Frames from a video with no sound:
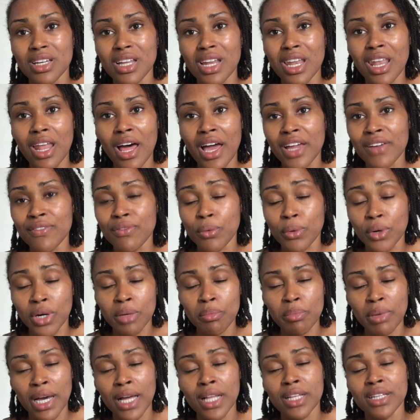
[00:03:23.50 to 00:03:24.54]
life-work
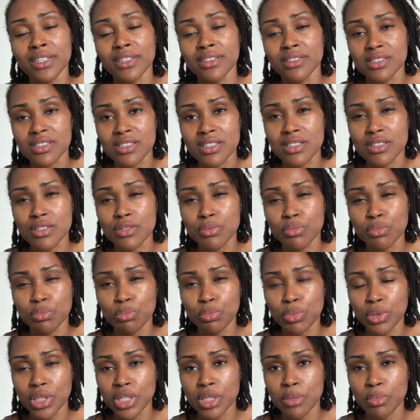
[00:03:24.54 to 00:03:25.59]
balance, it's
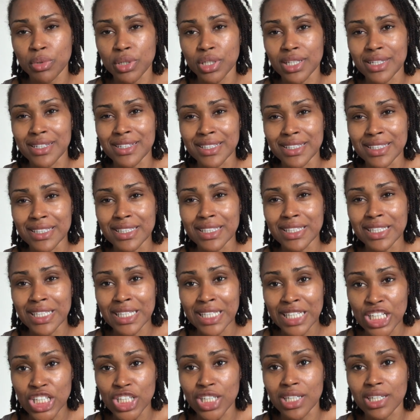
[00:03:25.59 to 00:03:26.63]
pretty good
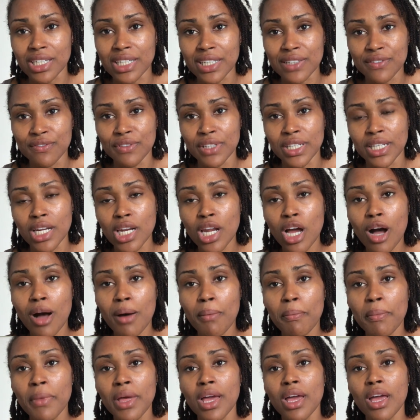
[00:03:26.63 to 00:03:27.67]
here in
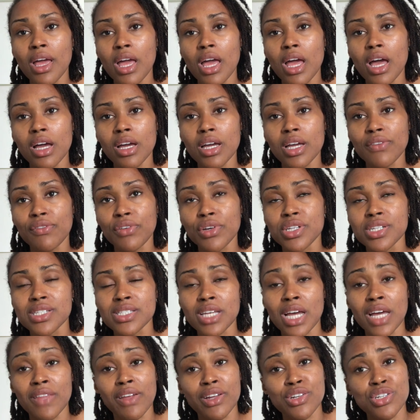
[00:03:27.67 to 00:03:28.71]
Vietnam. If you
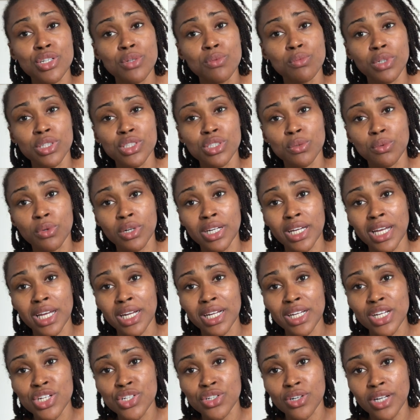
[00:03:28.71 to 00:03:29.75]
decide that you want to work at an
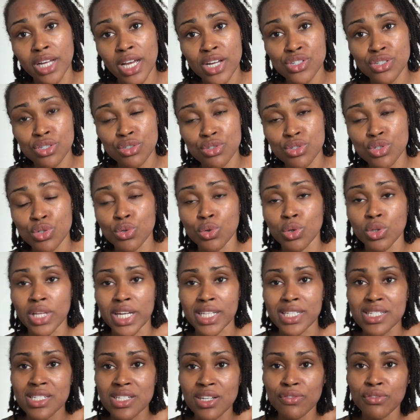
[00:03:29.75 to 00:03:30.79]
international school, that's
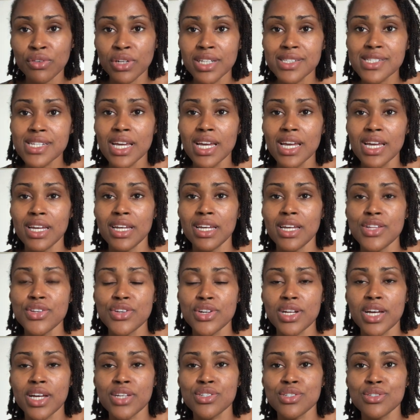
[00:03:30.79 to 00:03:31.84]
different.
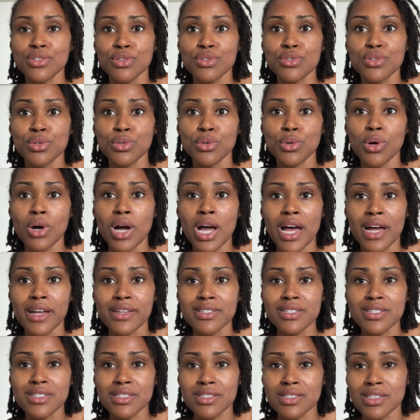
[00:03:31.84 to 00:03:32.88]
International school
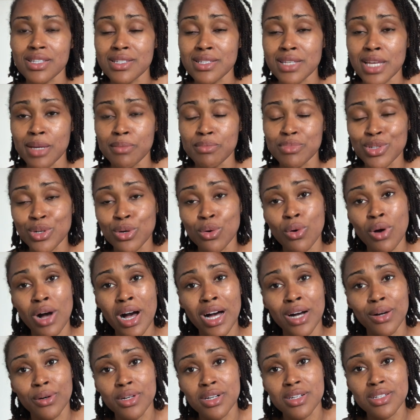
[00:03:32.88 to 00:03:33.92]
has the same school
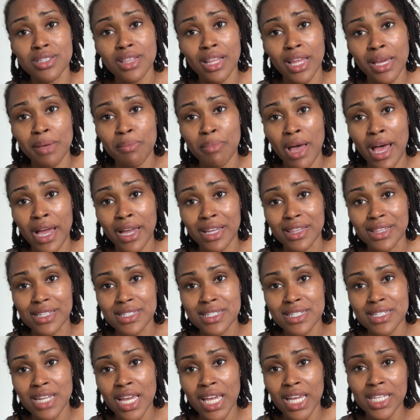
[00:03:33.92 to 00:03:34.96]
hours like back in the
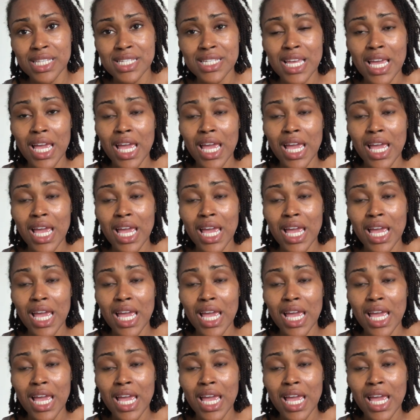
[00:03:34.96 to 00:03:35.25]
States.